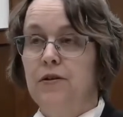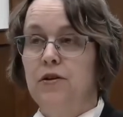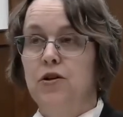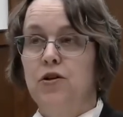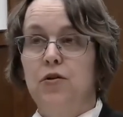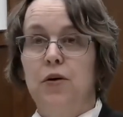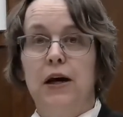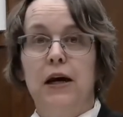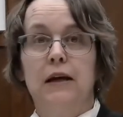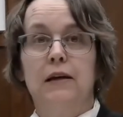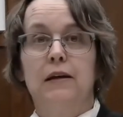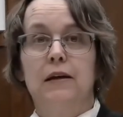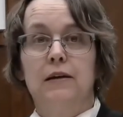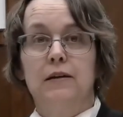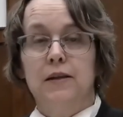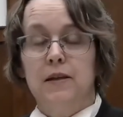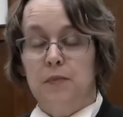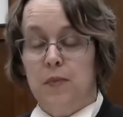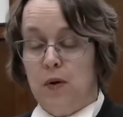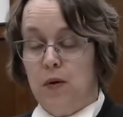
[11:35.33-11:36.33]

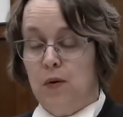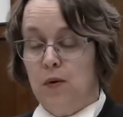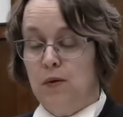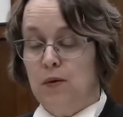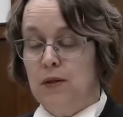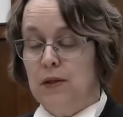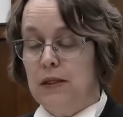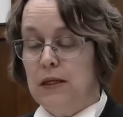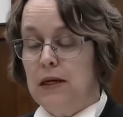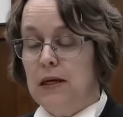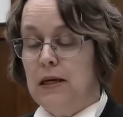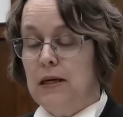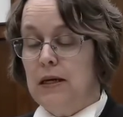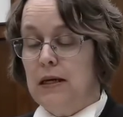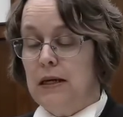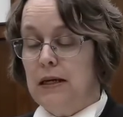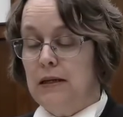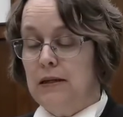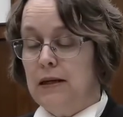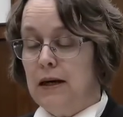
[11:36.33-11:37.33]
trade-exposed
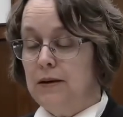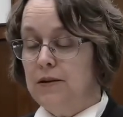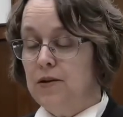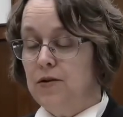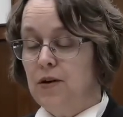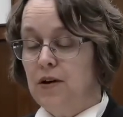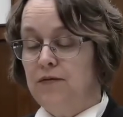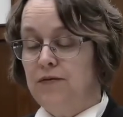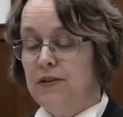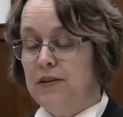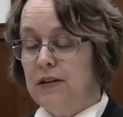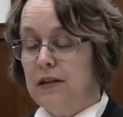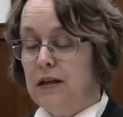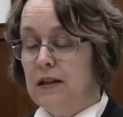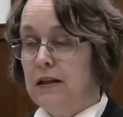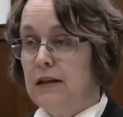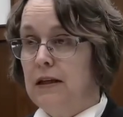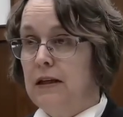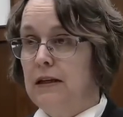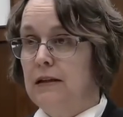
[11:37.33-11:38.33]
industrial
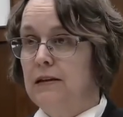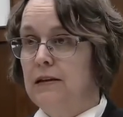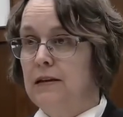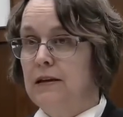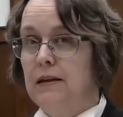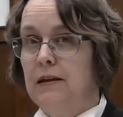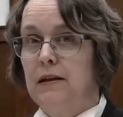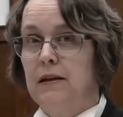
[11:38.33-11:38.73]
facilities